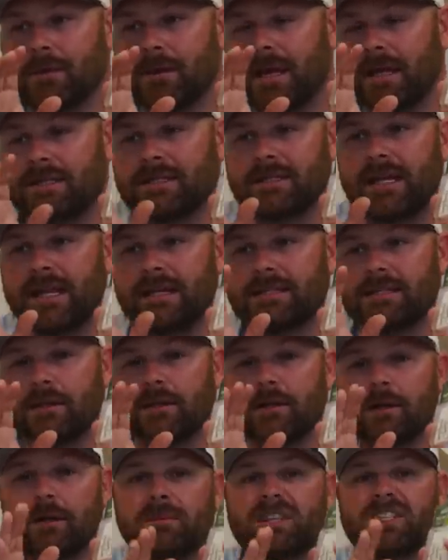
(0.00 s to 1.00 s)
it's it's a
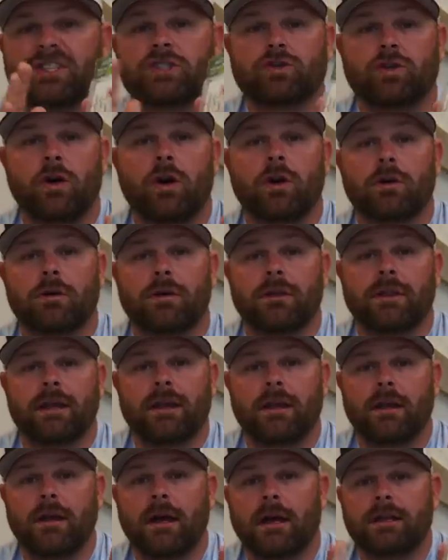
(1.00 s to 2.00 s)
little bit stronger than
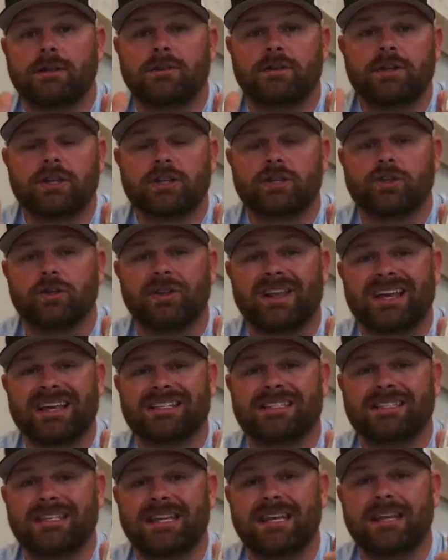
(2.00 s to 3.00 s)
a, a traditional
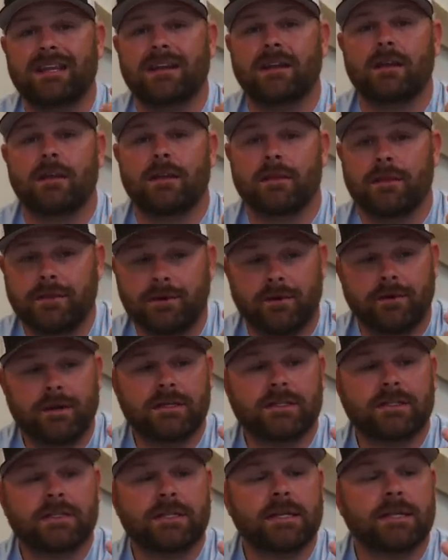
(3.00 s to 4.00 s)
ST
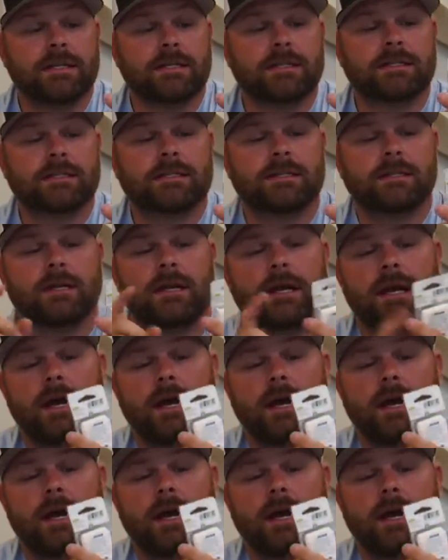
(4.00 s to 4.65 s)
36.